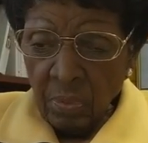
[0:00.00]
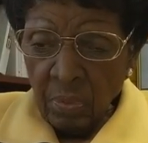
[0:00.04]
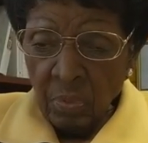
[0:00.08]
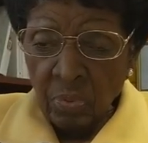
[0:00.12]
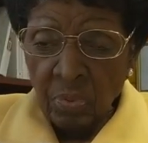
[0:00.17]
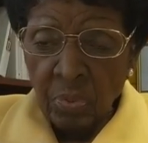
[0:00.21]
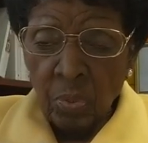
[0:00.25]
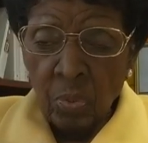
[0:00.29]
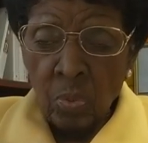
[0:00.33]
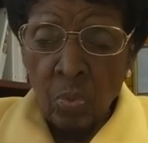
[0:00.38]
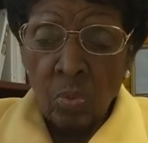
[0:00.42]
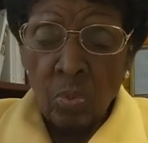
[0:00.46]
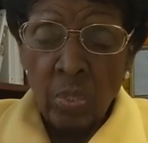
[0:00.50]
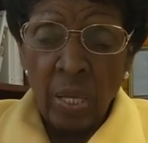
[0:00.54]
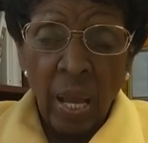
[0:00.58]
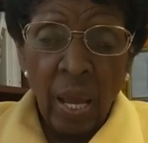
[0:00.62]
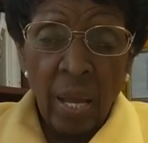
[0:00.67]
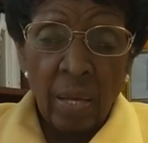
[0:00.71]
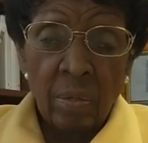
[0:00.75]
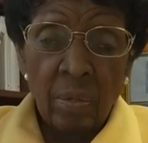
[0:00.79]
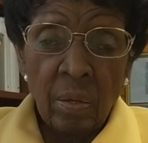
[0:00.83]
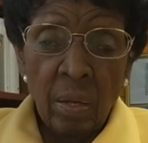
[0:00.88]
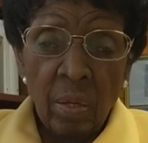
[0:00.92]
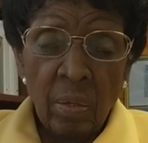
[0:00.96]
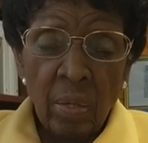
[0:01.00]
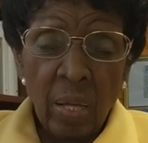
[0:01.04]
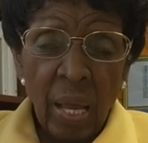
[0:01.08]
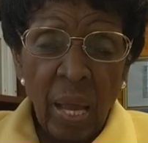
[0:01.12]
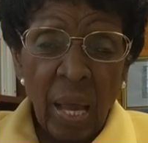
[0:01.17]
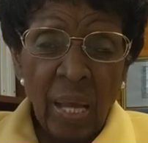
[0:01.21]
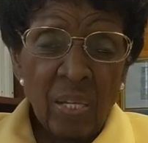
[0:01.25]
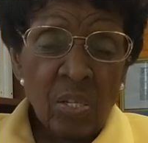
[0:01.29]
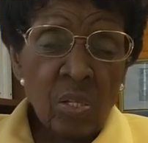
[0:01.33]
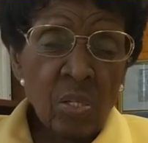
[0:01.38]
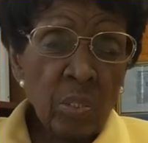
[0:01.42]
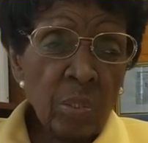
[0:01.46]
The schools had
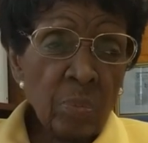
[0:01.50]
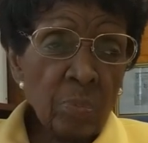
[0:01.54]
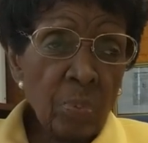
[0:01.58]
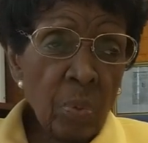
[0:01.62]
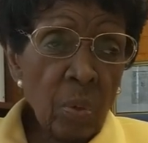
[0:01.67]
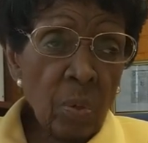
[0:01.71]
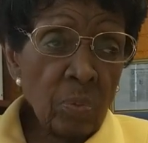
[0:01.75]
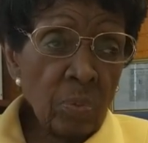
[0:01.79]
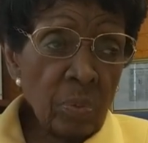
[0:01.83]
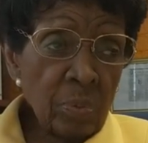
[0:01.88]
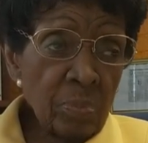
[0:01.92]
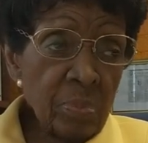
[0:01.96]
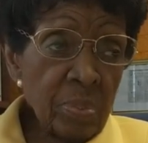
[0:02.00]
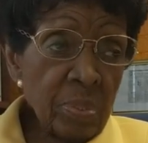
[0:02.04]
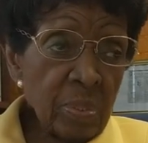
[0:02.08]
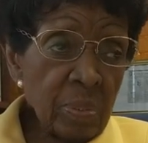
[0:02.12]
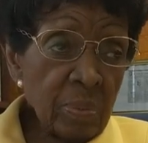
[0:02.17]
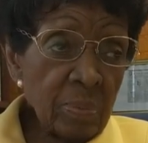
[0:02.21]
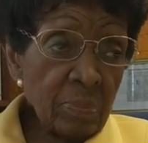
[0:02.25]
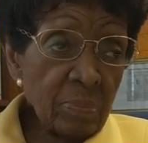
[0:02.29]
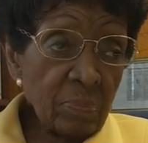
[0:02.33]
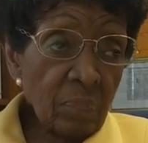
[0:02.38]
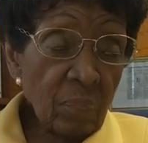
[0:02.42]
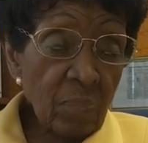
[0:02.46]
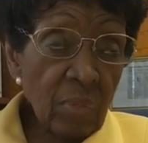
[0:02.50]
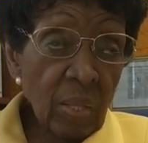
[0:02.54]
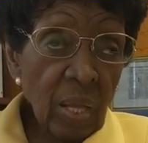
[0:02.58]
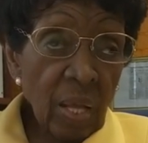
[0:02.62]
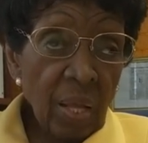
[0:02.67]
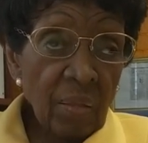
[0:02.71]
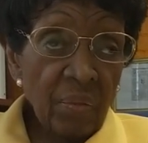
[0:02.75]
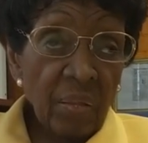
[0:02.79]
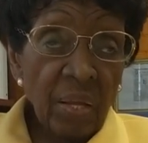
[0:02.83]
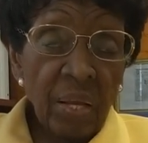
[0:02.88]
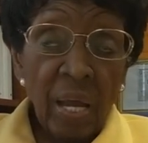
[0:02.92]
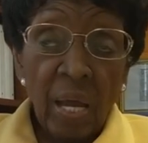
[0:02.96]
excellent programs.
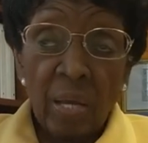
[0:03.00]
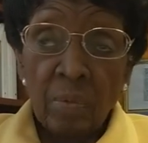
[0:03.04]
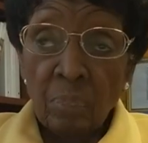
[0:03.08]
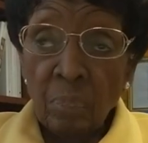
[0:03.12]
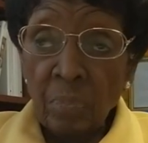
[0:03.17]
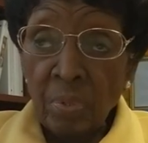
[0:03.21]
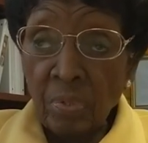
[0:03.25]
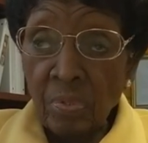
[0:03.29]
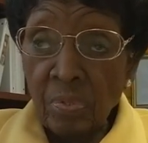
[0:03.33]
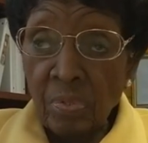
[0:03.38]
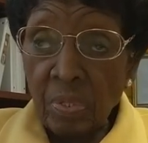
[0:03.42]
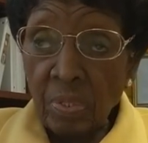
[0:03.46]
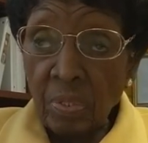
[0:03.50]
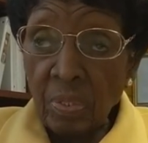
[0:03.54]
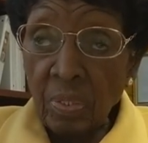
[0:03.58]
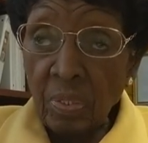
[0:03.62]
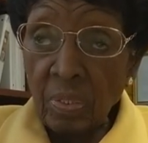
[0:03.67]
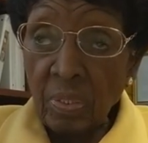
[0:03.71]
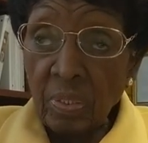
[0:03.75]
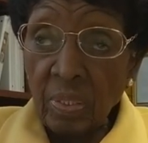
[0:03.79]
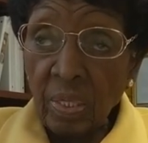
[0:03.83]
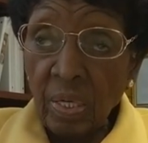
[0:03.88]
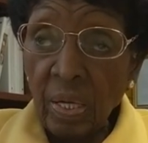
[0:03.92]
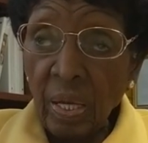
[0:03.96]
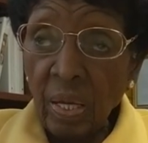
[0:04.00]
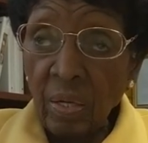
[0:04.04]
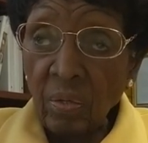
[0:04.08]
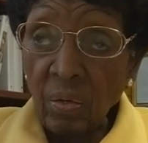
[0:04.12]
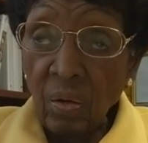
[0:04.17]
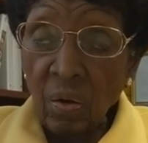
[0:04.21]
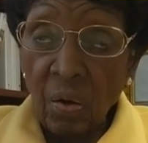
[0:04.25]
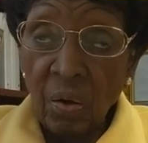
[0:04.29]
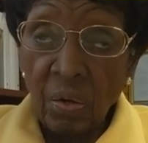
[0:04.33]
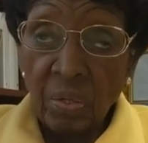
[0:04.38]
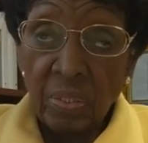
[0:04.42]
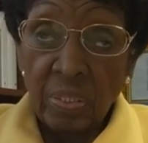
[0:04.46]
They had music, they had
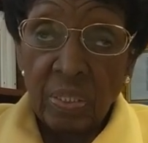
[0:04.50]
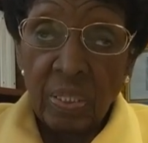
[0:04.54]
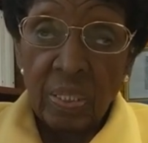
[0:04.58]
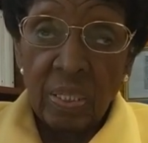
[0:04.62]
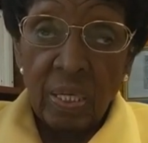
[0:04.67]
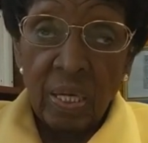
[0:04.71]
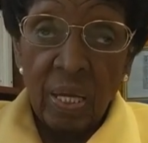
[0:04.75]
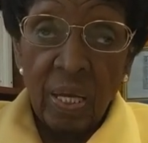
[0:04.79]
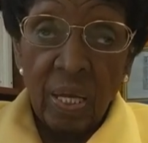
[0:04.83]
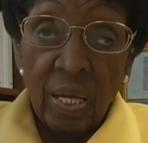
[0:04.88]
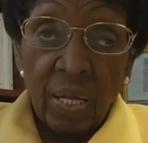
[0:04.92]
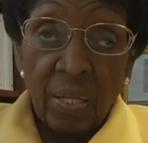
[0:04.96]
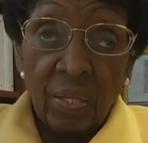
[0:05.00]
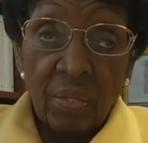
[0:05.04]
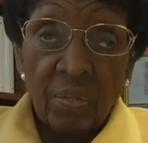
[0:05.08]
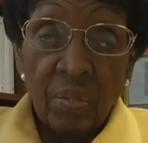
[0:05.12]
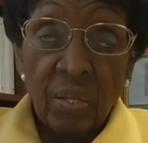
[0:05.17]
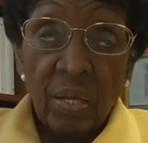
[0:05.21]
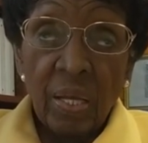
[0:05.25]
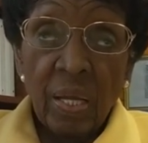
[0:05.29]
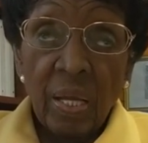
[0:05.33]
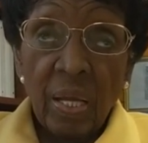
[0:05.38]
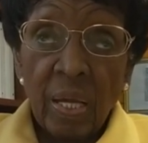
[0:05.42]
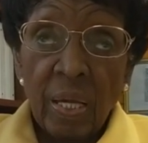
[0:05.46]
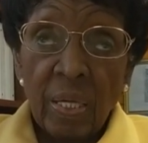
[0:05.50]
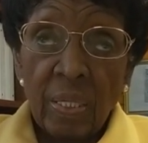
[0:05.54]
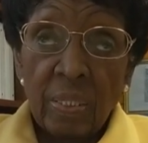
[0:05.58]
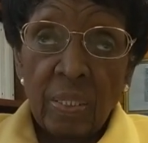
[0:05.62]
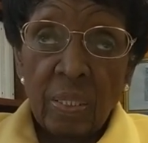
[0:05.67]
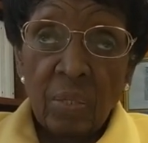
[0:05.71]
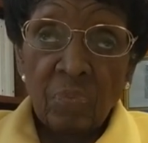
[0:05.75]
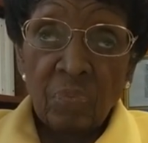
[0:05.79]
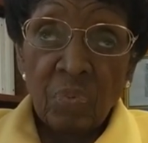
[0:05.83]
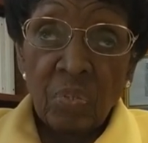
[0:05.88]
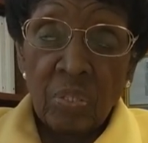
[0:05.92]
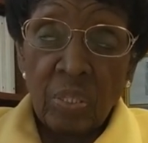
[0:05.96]
art, they had
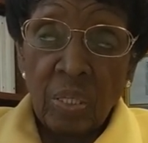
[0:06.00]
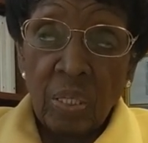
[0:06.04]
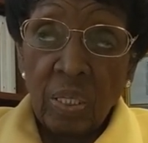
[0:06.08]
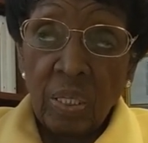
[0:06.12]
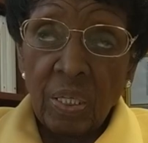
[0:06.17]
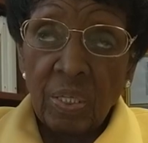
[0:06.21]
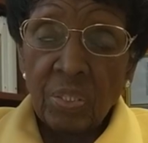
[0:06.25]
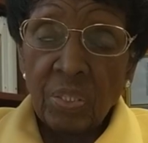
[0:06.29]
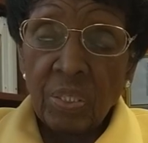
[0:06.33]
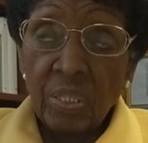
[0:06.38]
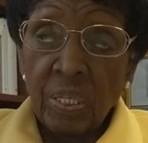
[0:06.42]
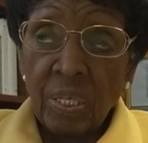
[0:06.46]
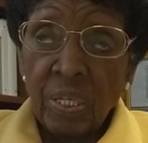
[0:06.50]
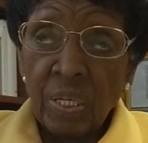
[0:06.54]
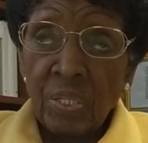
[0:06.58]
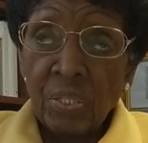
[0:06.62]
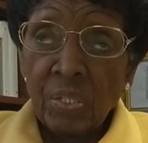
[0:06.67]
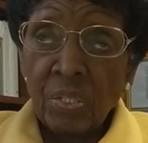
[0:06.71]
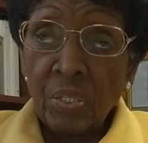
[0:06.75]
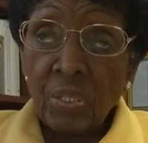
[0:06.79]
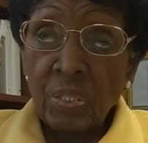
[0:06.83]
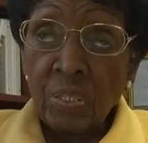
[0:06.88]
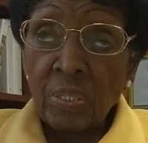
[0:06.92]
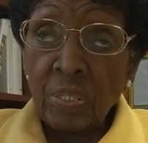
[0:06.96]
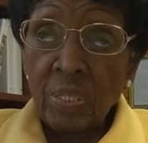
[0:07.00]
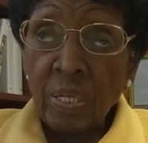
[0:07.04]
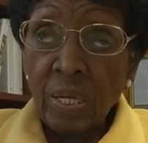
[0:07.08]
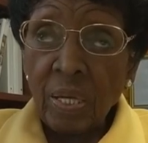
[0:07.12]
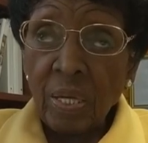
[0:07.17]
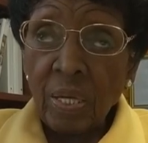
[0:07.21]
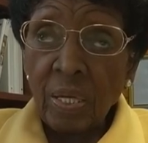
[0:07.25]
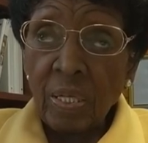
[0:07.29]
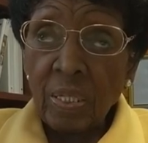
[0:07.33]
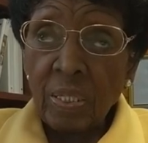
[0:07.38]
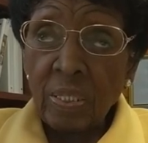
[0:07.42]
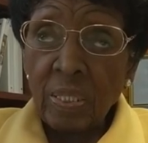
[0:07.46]
physical education, they
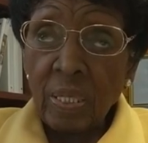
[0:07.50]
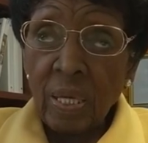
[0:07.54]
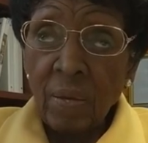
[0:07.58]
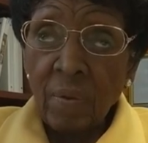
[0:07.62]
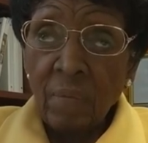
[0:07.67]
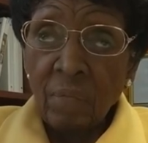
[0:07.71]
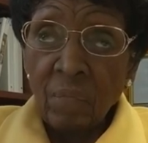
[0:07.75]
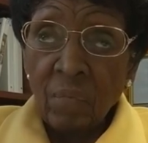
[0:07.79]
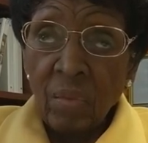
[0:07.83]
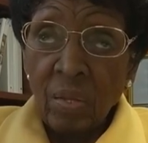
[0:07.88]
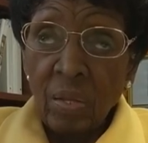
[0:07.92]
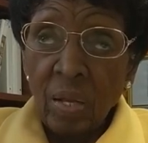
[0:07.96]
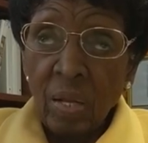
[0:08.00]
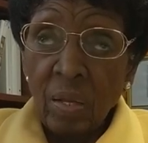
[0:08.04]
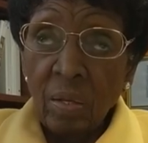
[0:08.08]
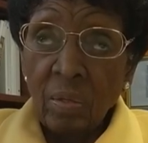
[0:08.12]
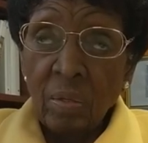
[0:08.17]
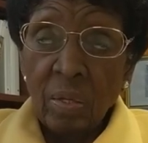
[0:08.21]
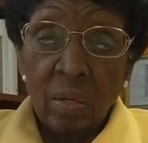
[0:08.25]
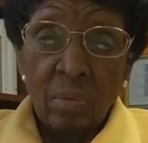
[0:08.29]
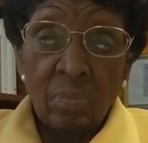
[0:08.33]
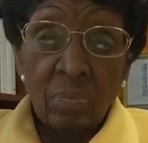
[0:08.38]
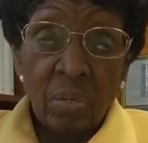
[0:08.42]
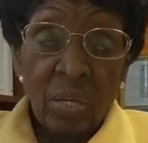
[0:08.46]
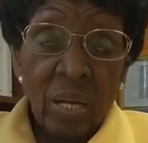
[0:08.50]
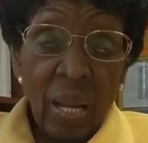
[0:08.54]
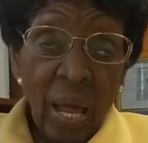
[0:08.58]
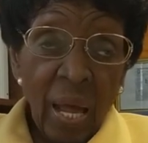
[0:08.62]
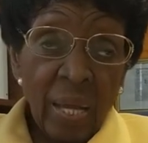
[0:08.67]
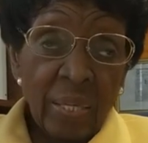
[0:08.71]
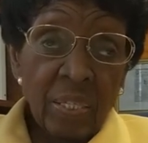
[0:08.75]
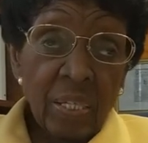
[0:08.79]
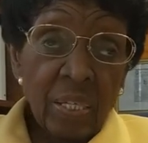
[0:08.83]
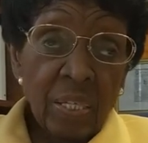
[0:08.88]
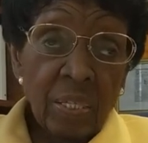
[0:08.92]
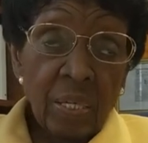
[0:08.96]
had
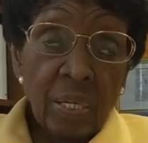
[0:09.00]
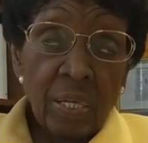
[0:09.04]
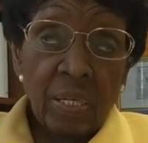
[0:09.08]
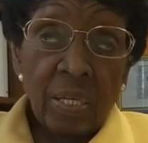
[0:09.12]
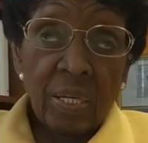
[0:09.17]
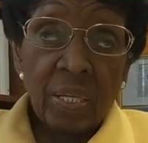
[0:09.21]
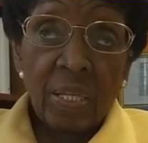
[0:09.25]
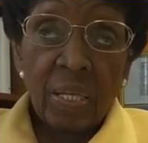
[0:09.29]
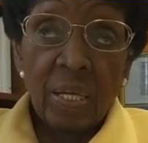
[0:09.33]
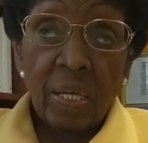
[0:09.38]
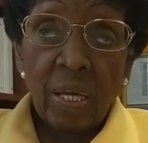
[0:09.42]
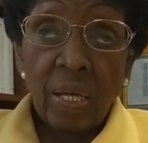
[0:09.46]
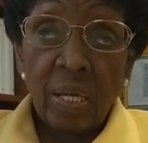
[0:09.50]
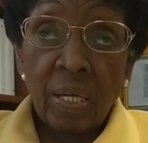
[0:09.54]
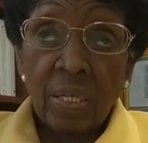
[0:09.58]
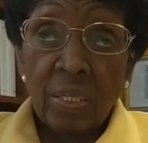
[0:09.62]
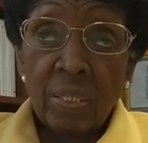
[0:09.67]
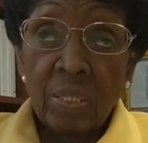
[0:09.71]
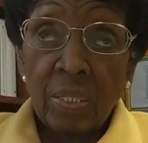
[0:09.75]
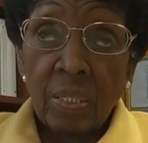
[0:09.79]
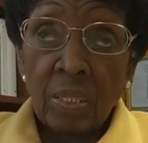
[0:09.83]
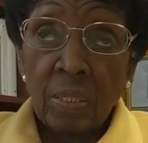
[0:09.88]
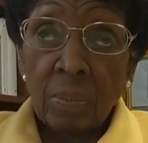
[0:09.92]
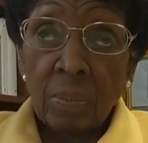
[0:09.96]
Latin, they had